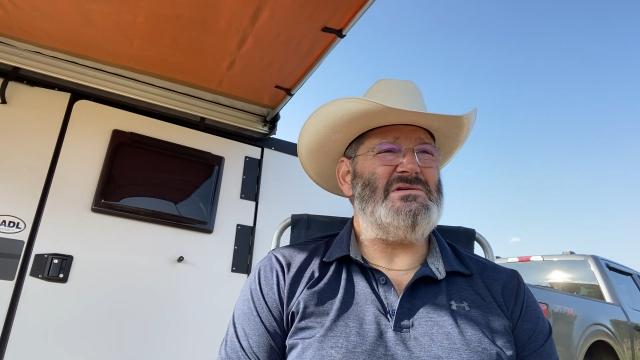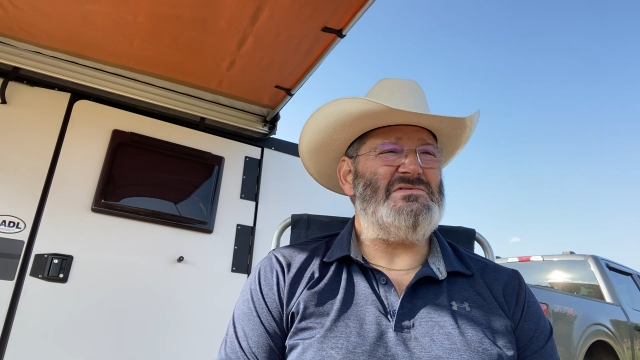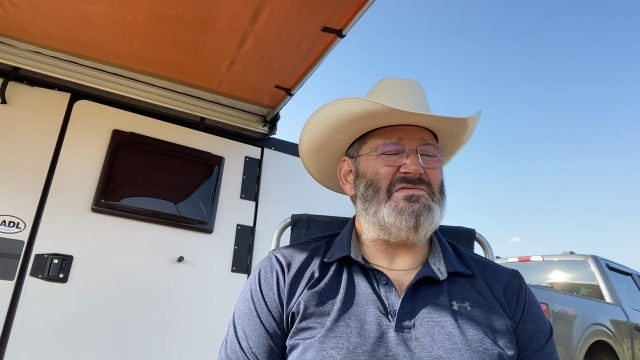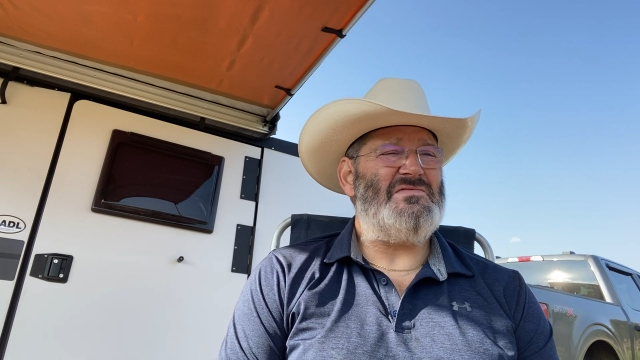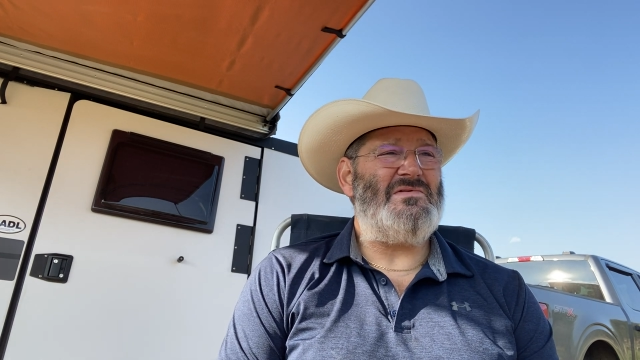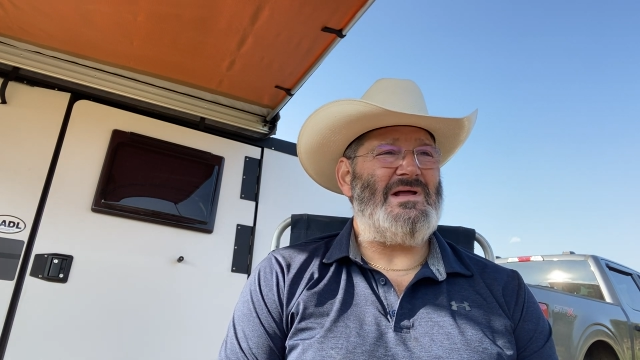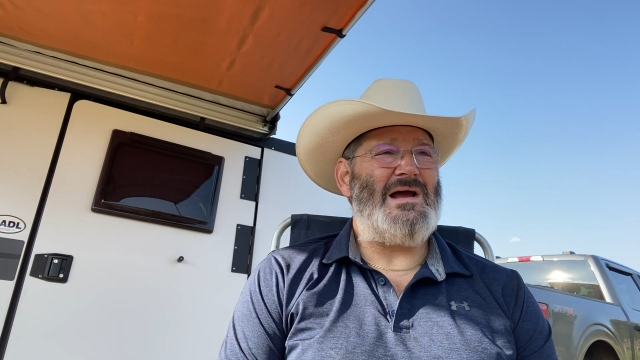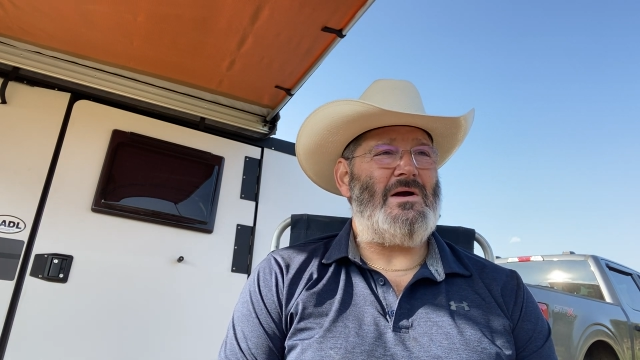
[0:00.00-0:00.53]
these
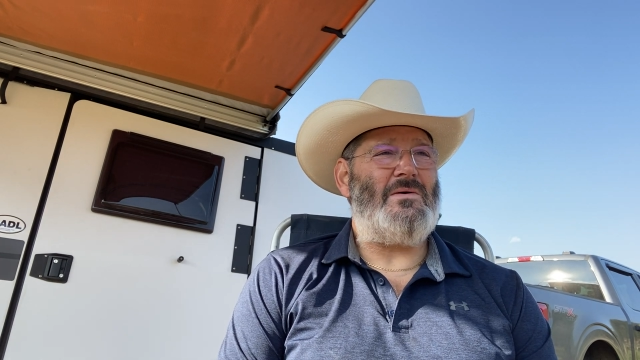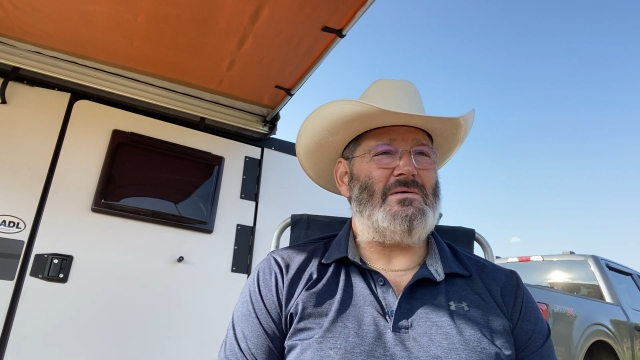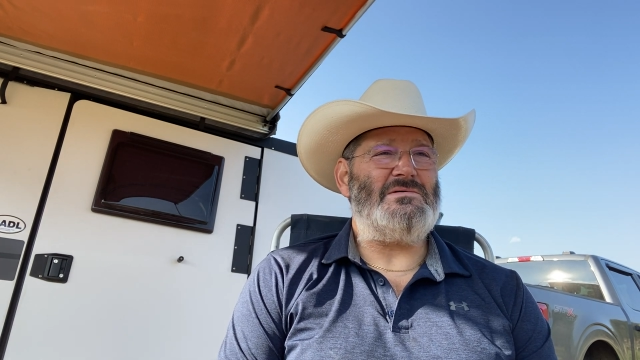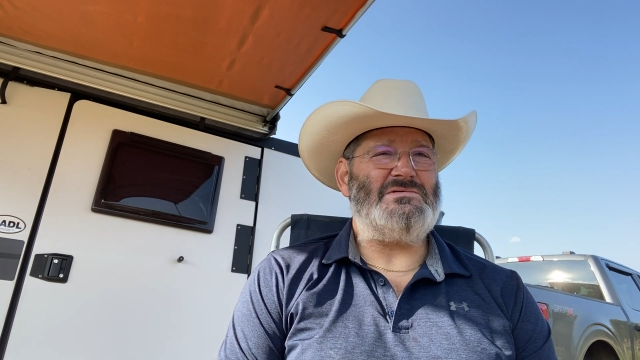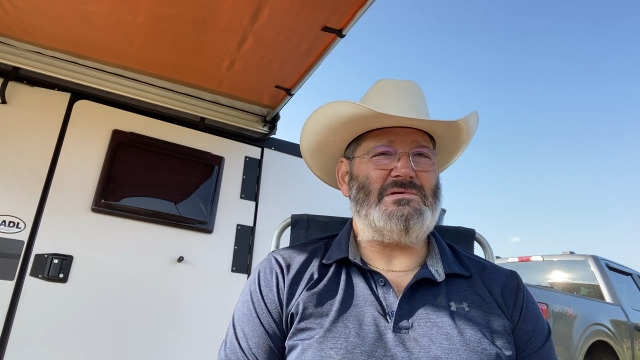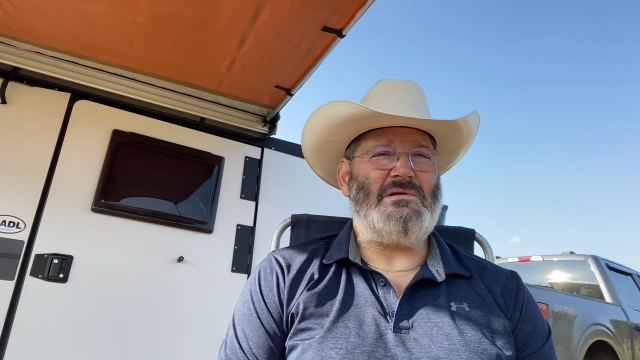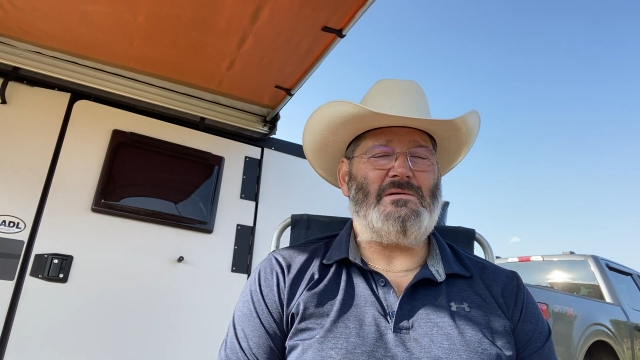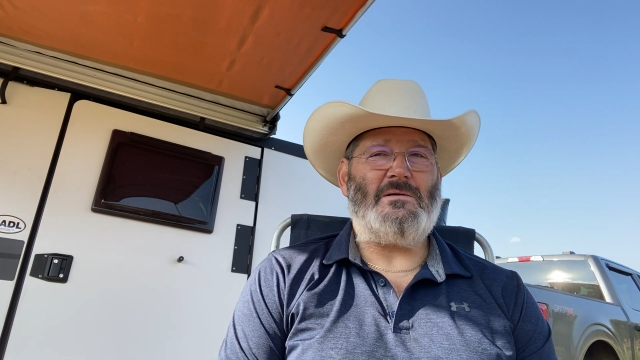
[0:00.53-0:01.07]
flowers,
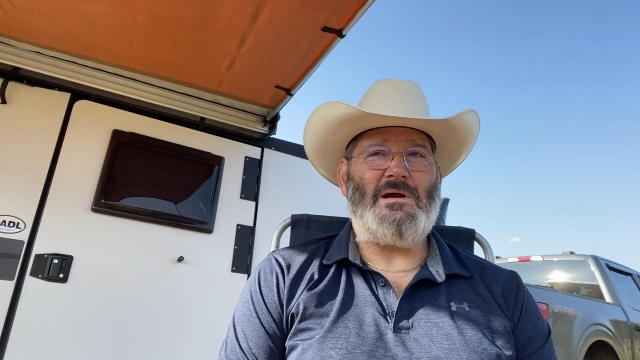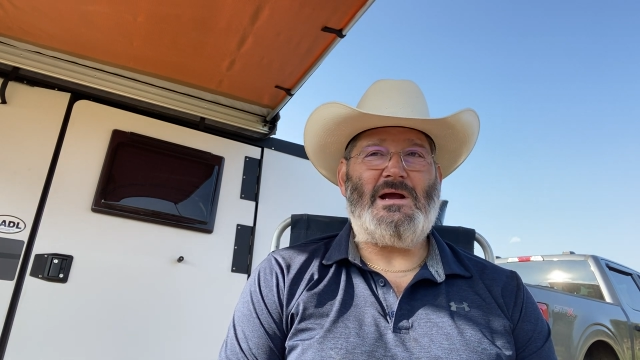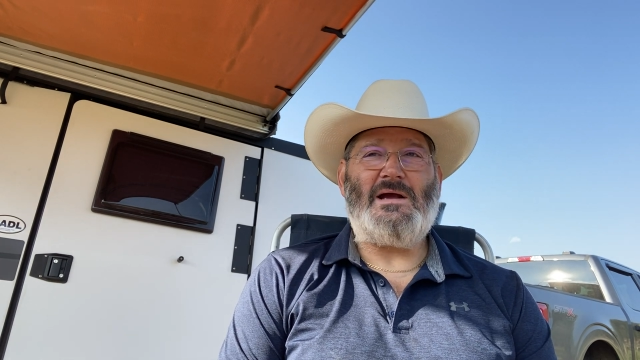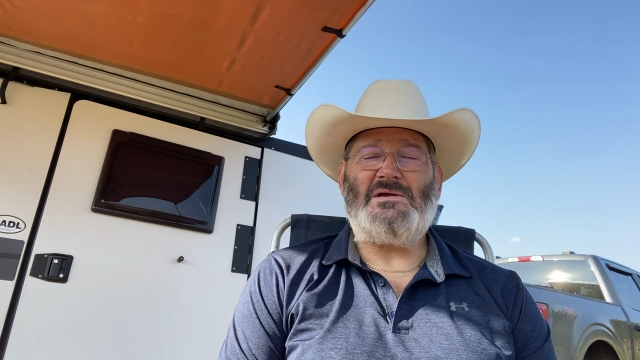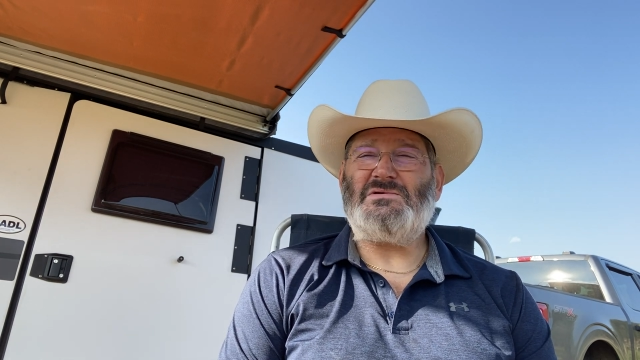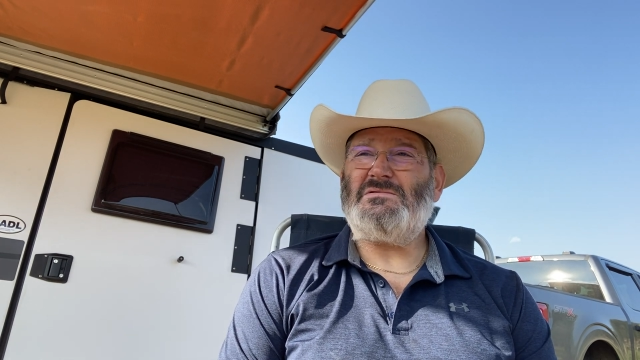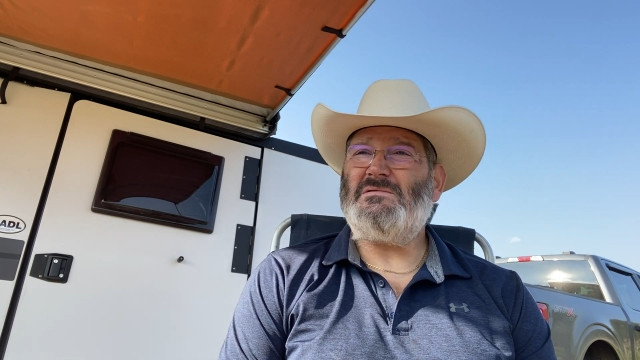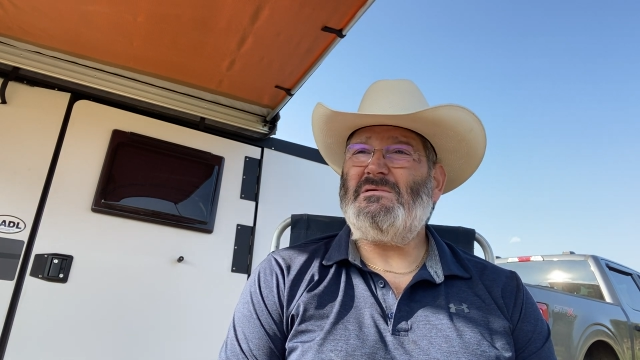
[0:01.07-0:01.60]
the
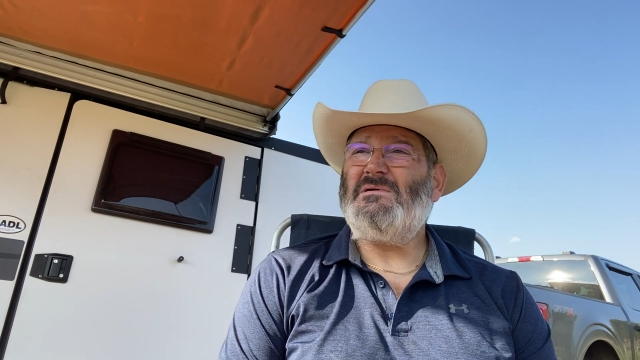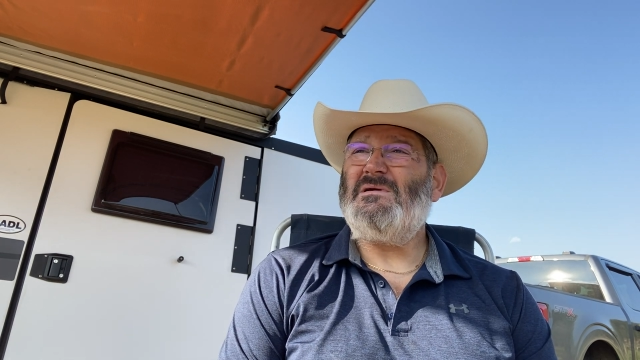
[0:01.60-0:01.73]
grass,